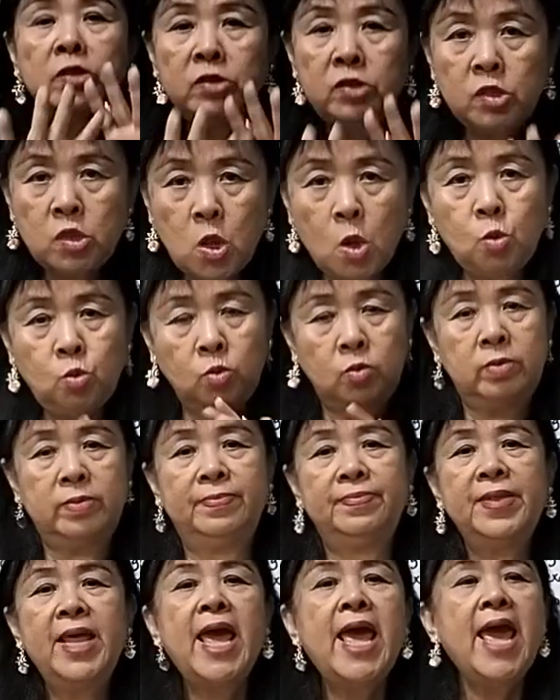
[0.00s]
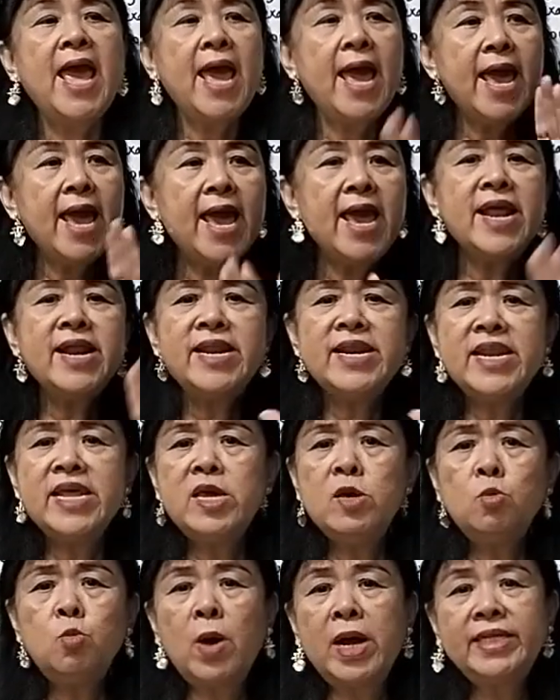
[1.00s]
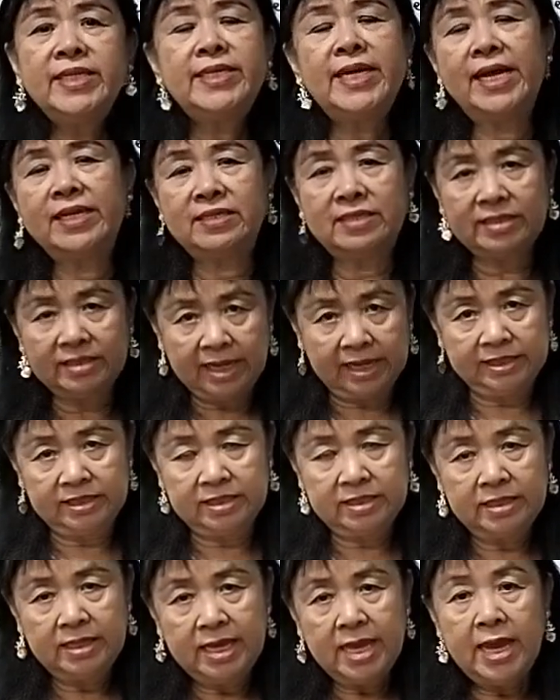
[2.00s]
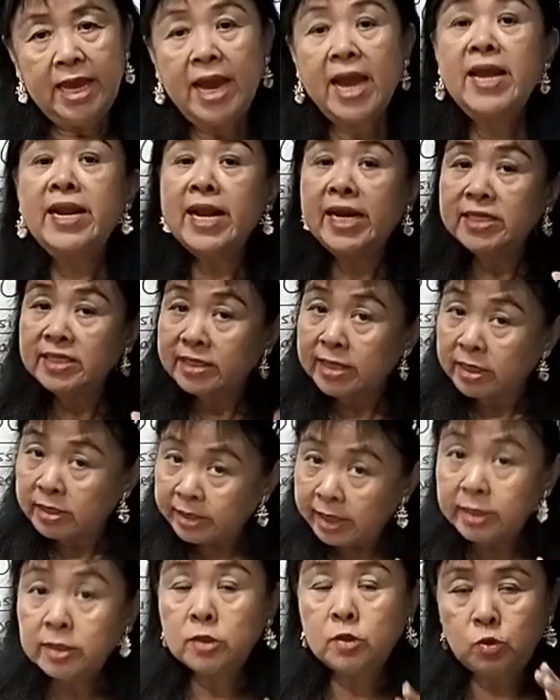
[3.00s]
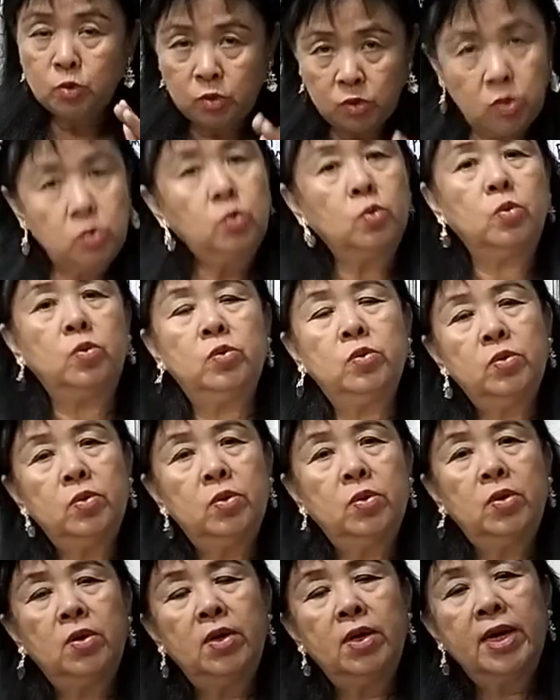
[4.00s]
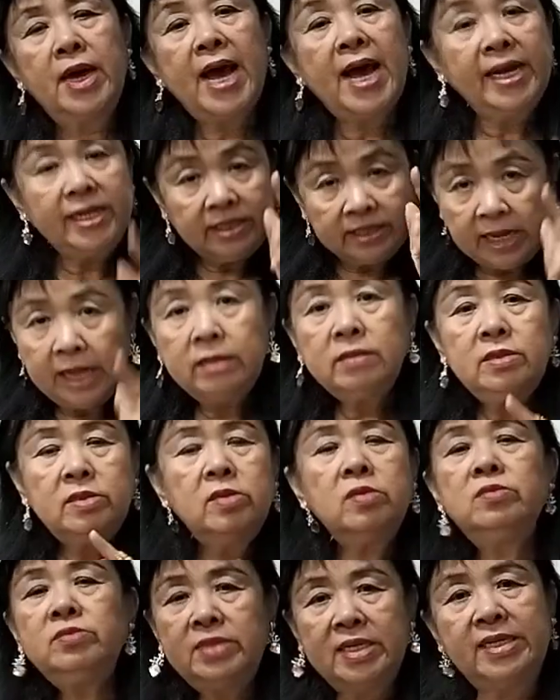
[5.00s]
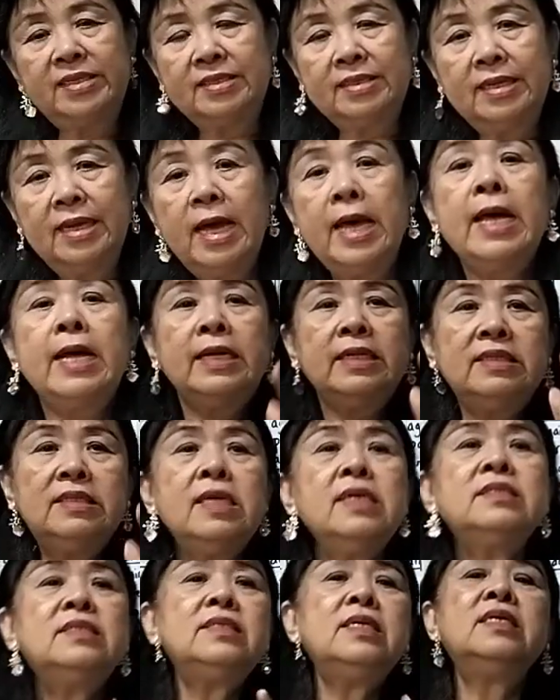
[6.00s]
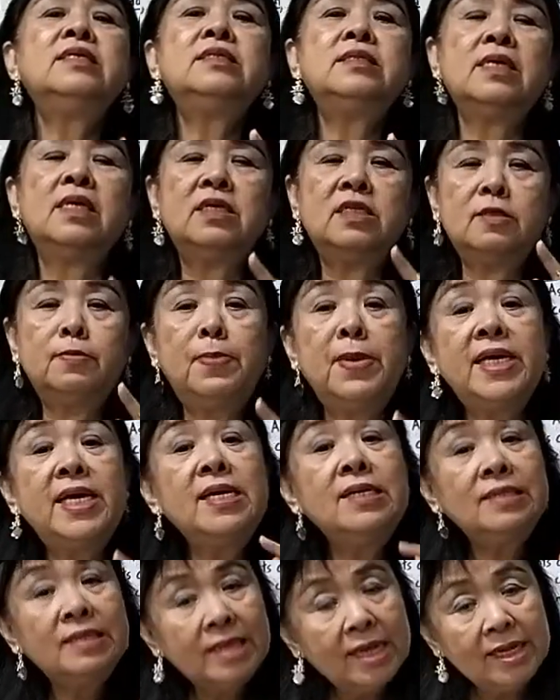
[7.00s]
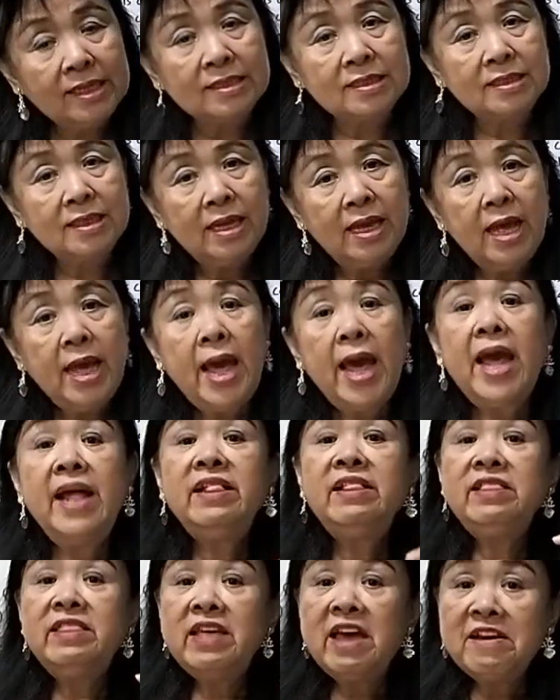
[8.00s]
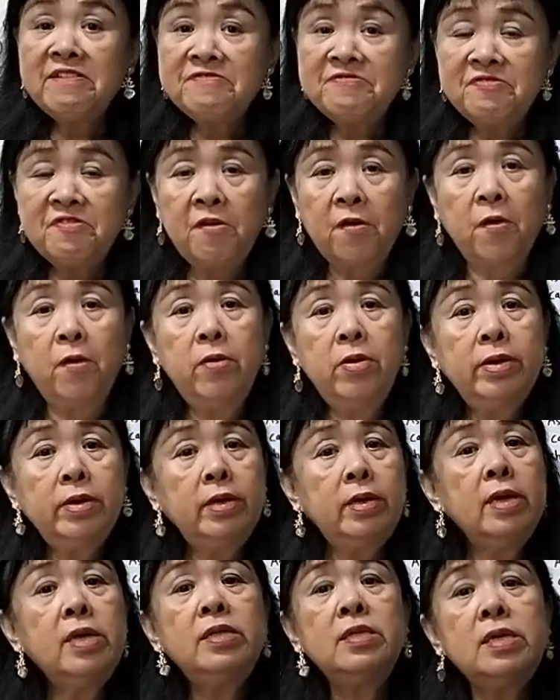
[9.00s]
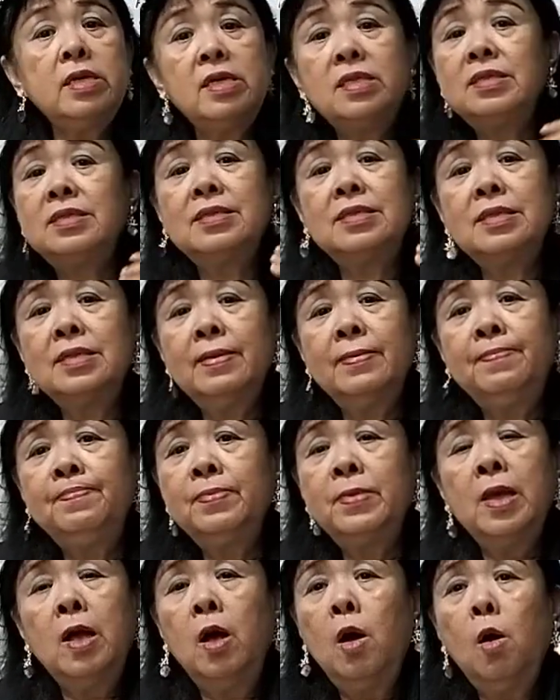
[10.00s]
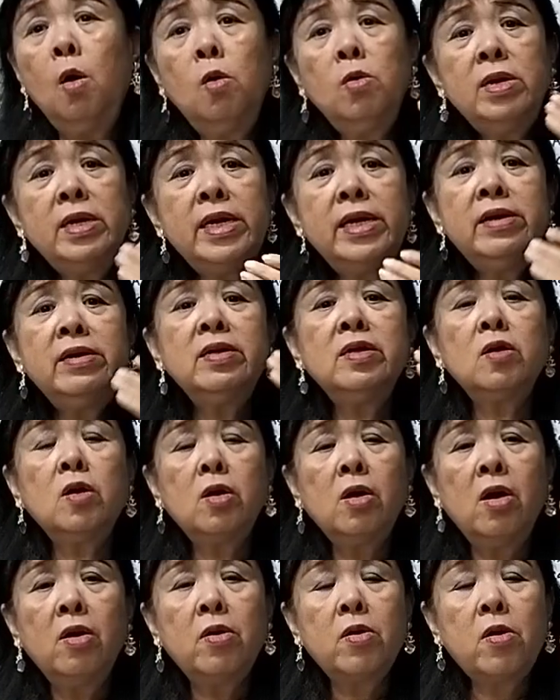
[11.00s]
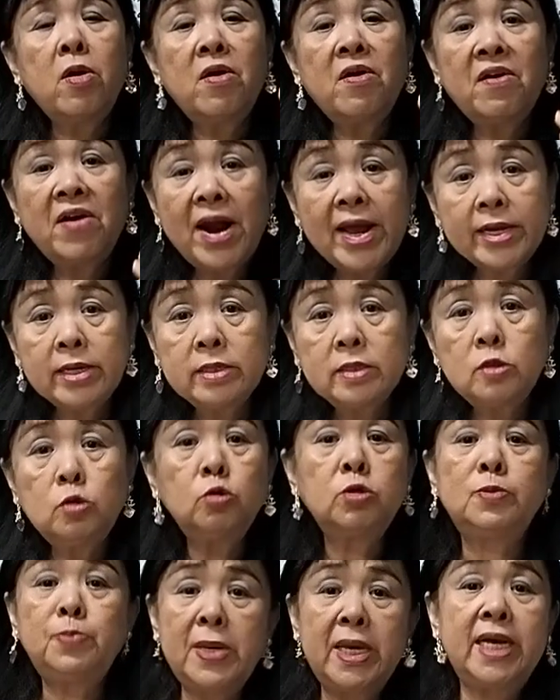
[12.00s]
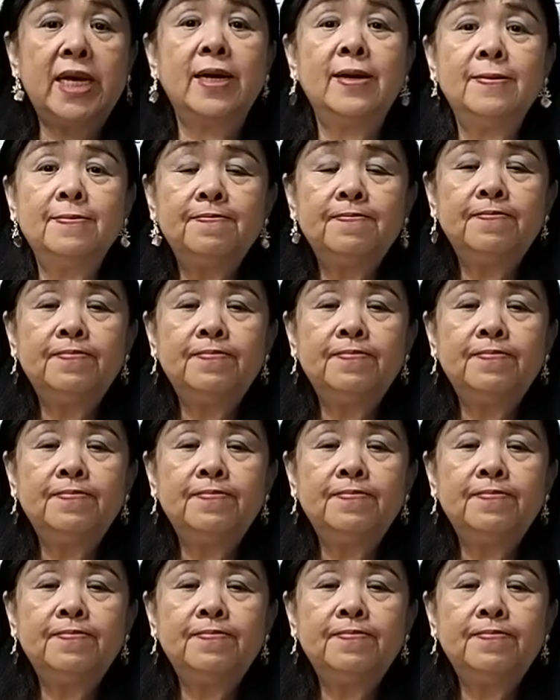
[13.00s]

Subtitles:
No. Anyone can start. And I suggest to you, I tell you this is a speaking test, and therefore it is only correct to speak.